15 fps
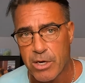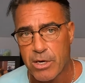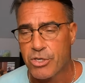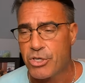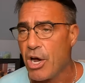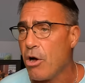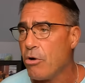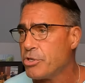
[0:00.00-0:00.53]

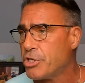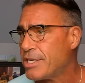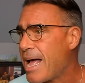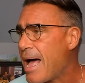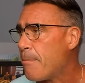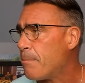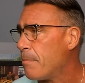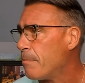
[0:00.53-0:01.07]
So
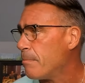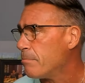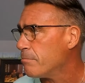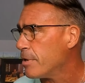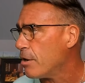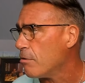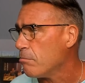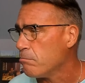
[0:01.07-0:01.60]
stop,
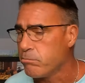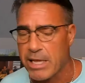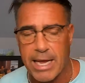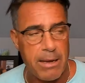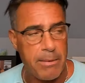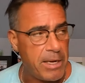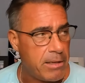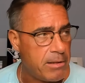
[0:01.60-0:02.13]
you know,
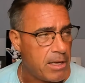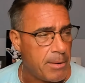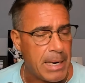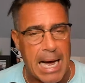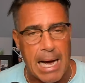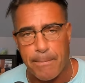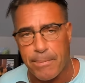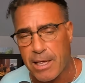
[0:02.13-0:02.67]
blaming the
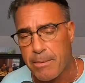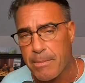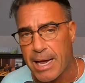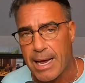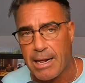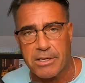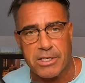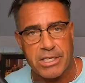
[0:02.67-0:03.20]
monopoly man.